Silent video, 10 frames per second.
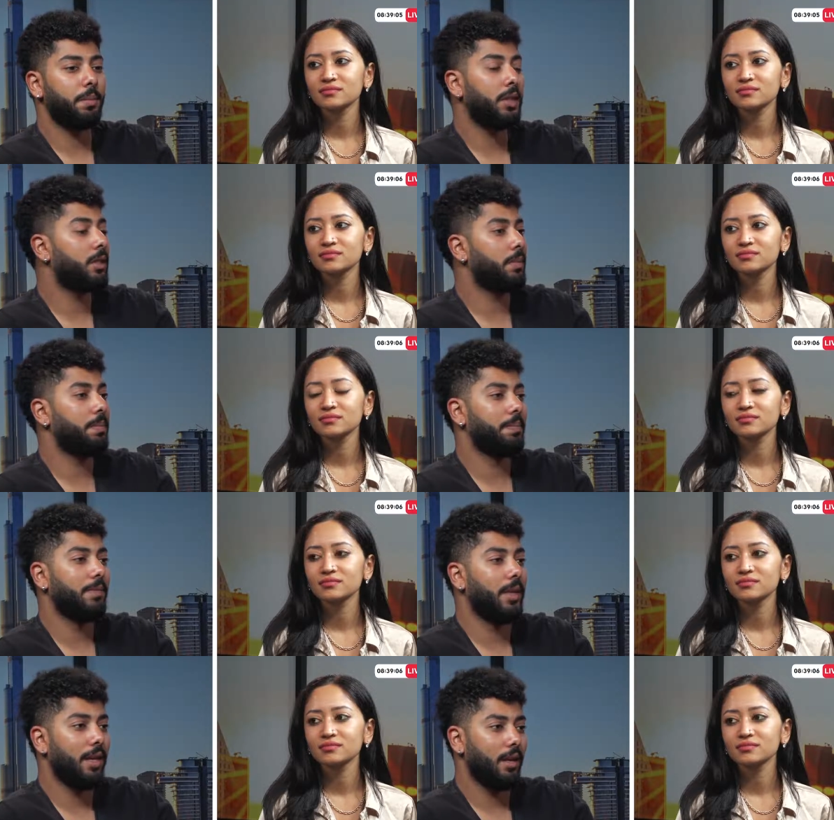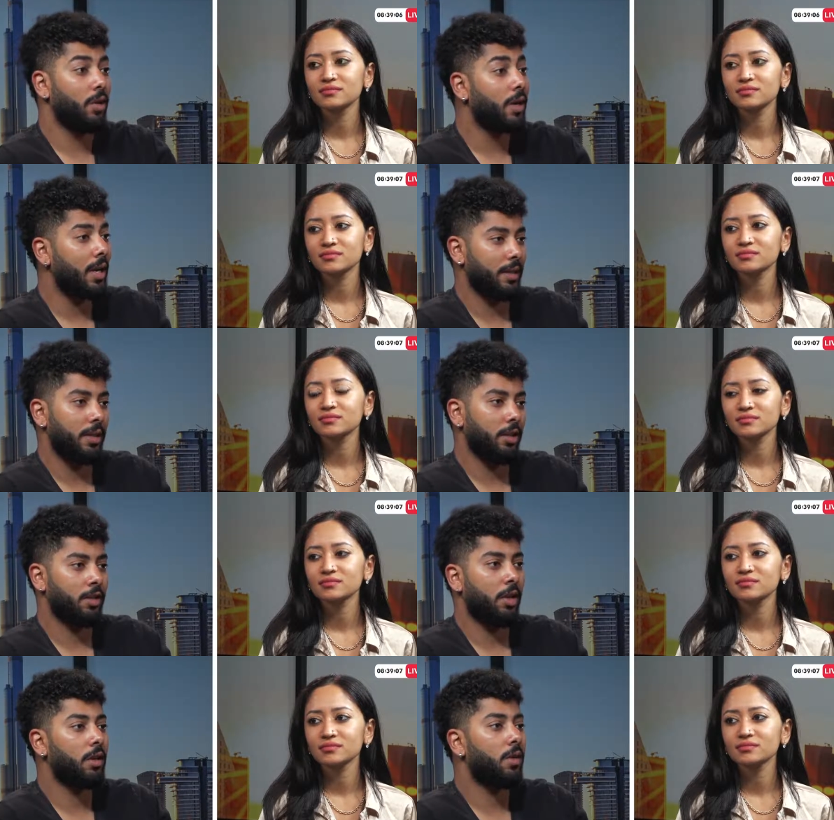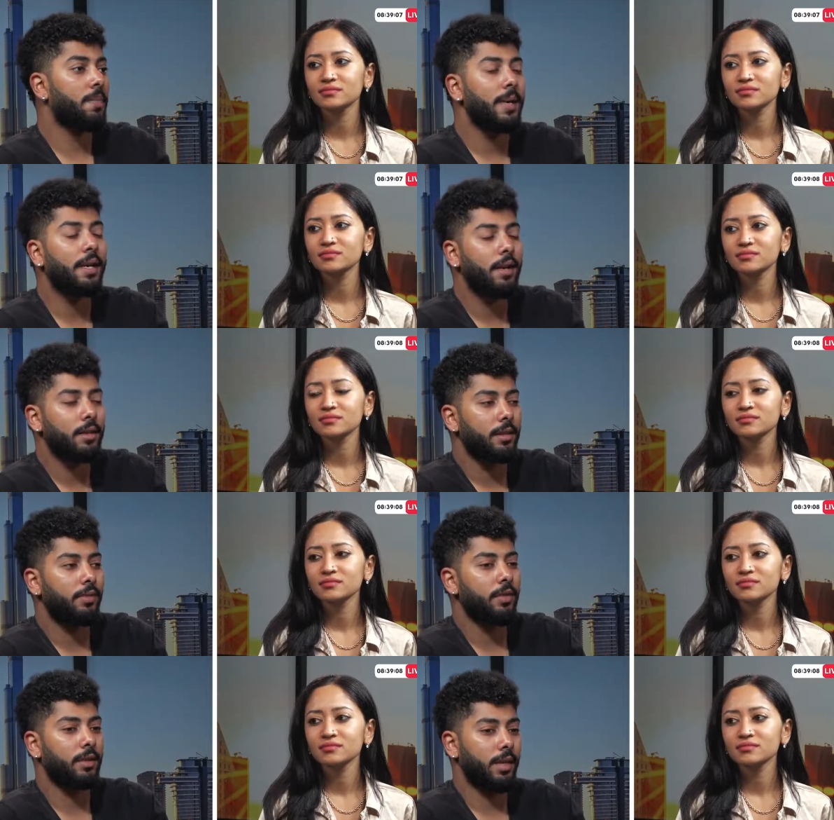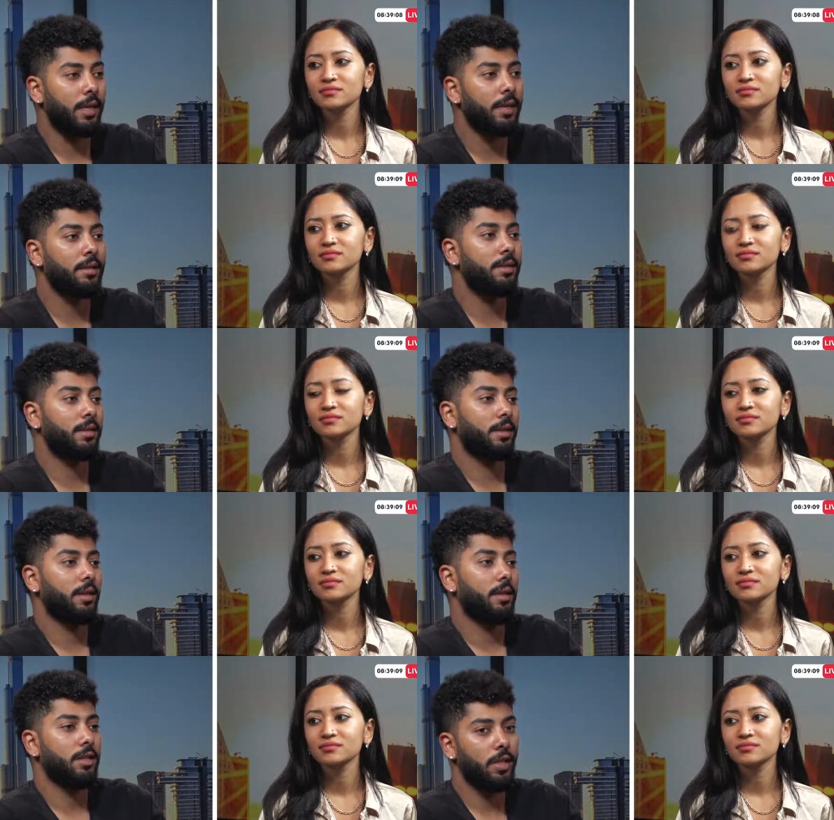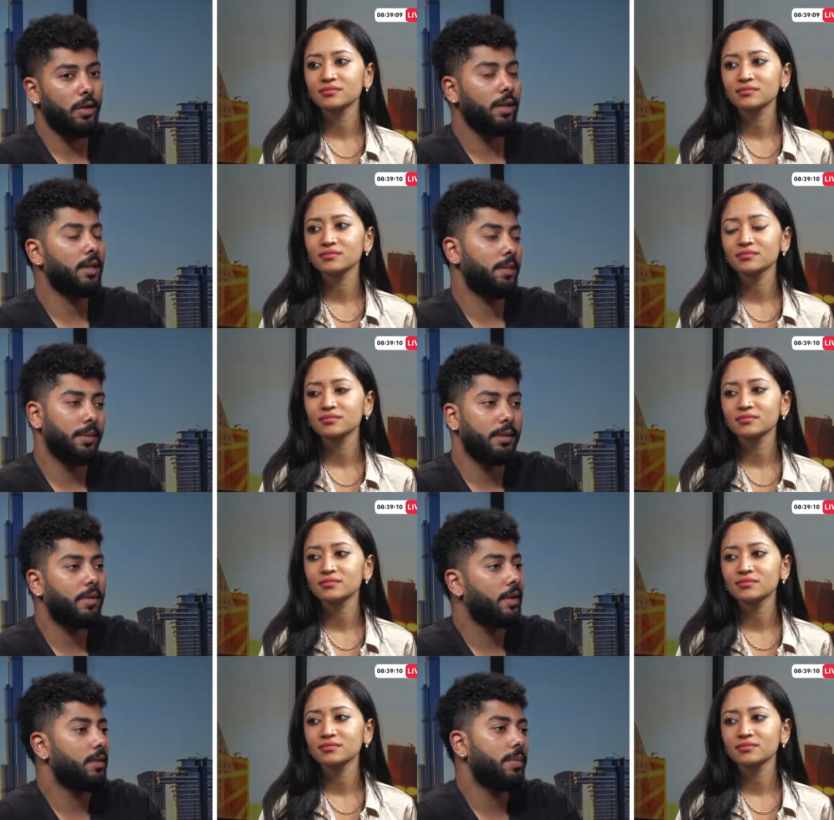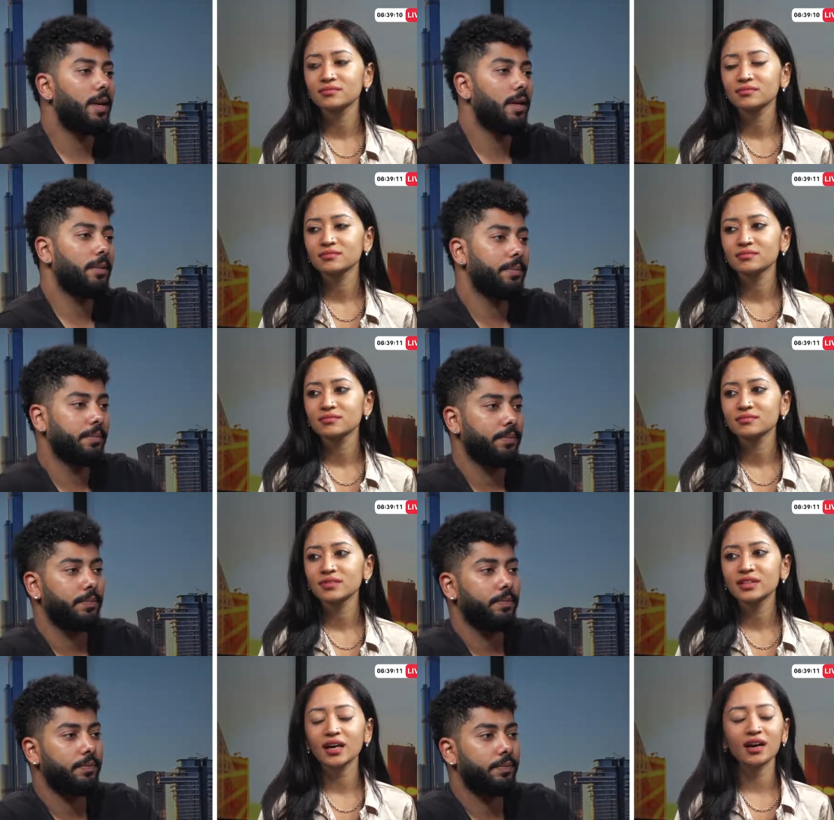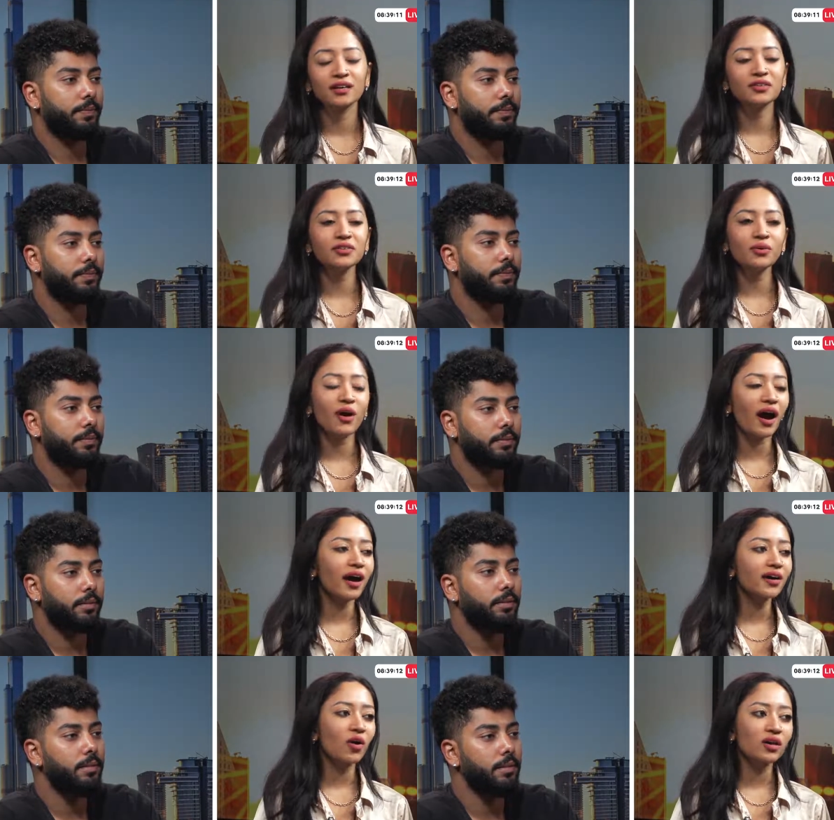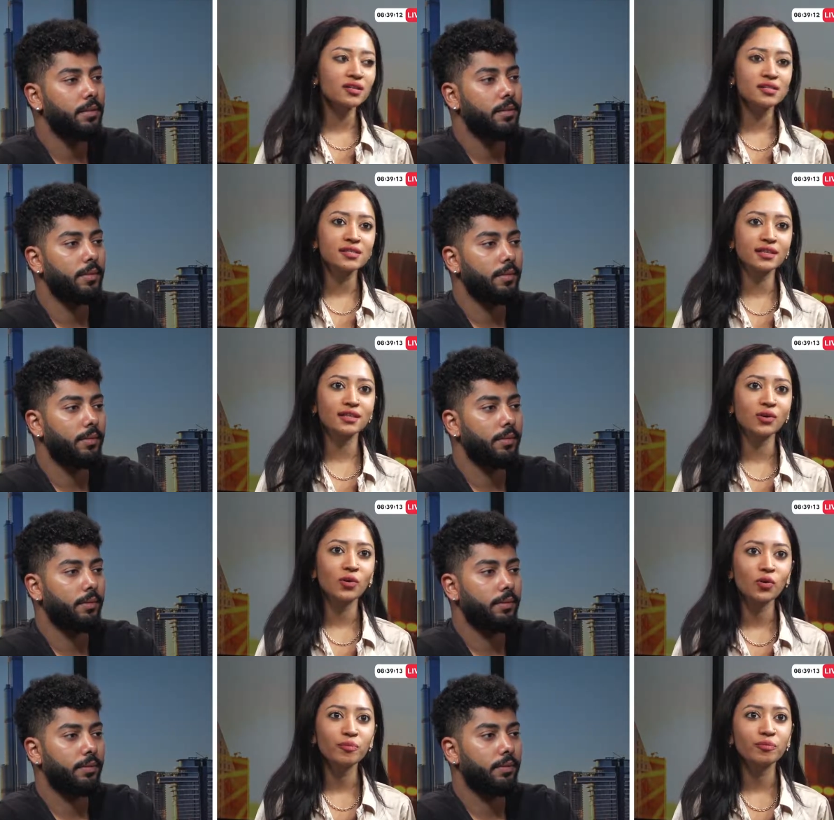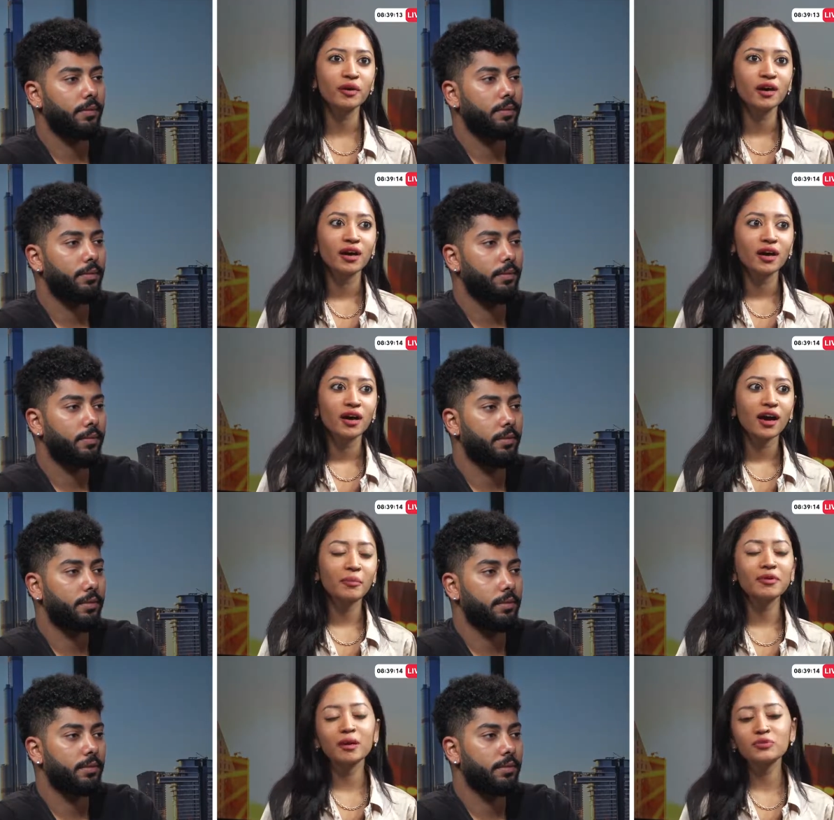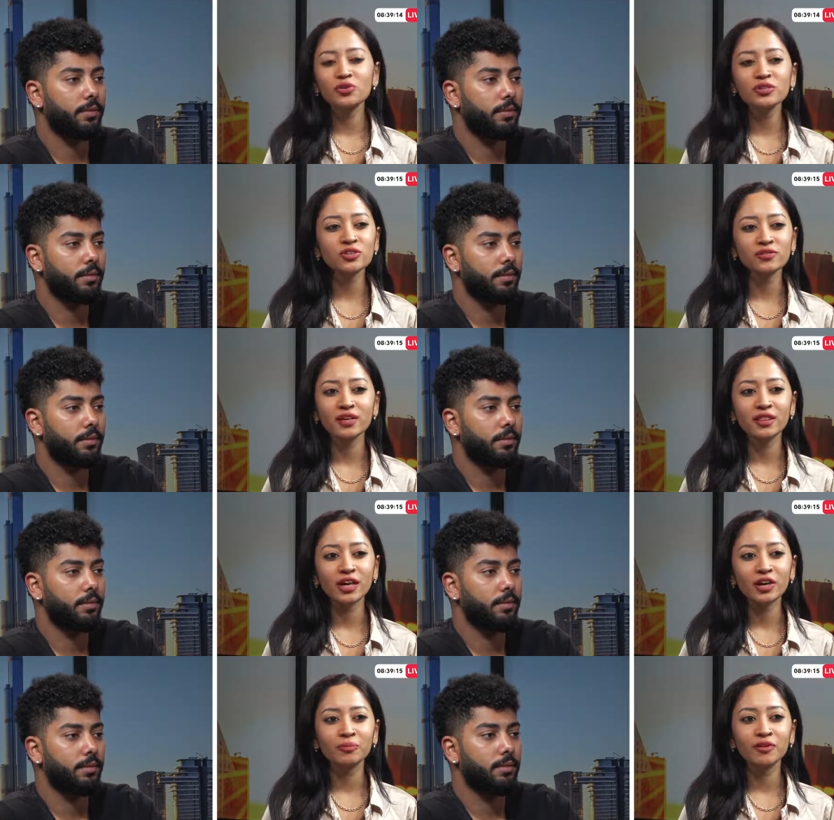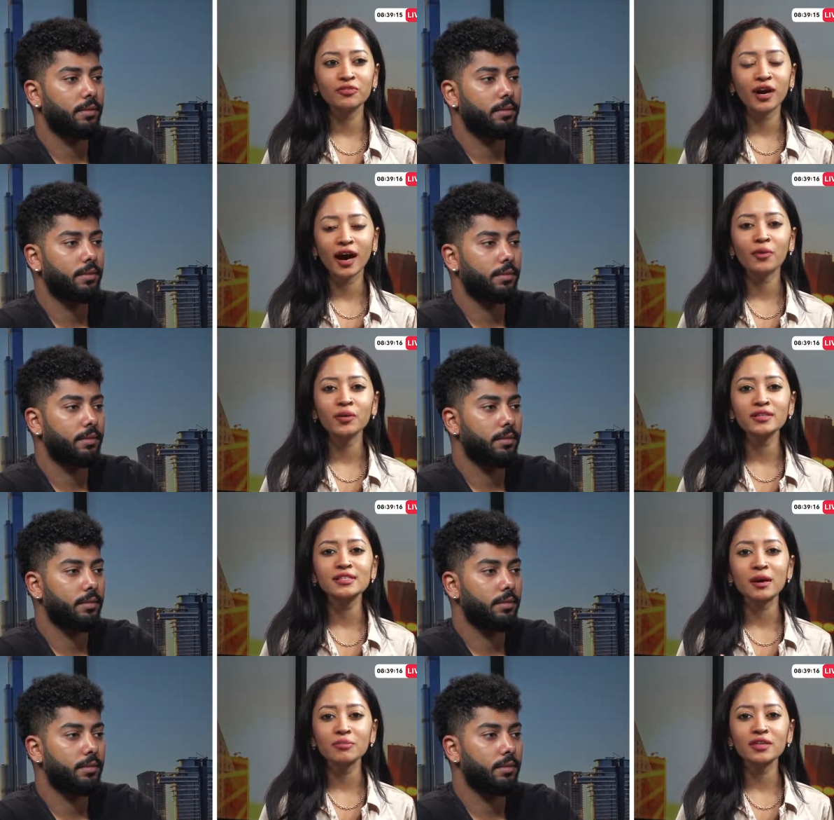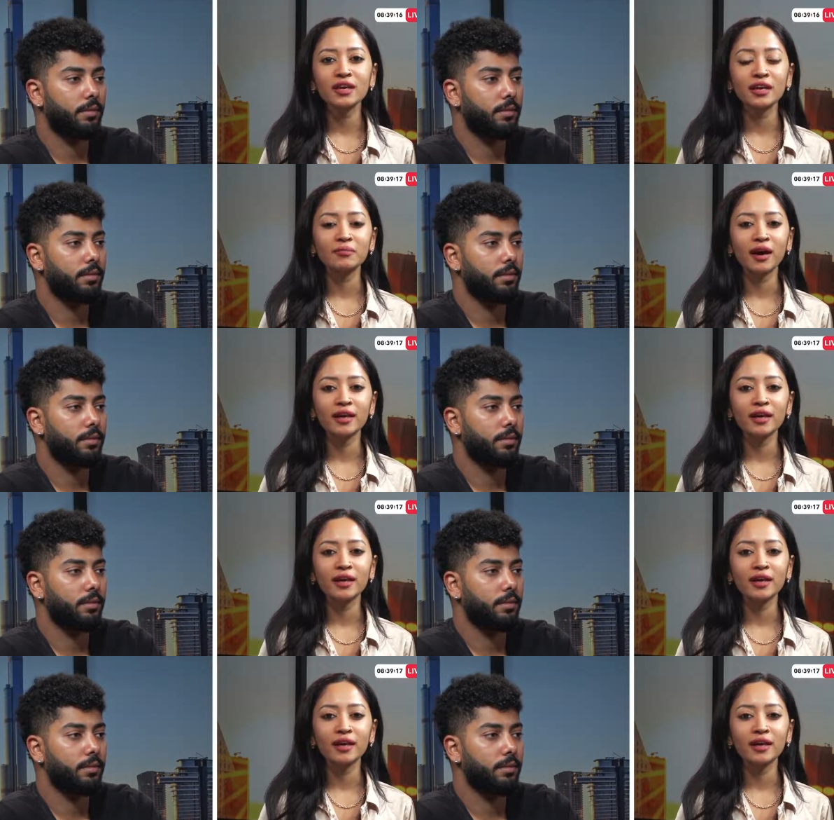Speaker 1: just organizations all around making a difference is UAE, specifically Dubai.
Speaker 2: Yeah, you know, I honestly hope I mean, I'm sure it's already there, but I want something in my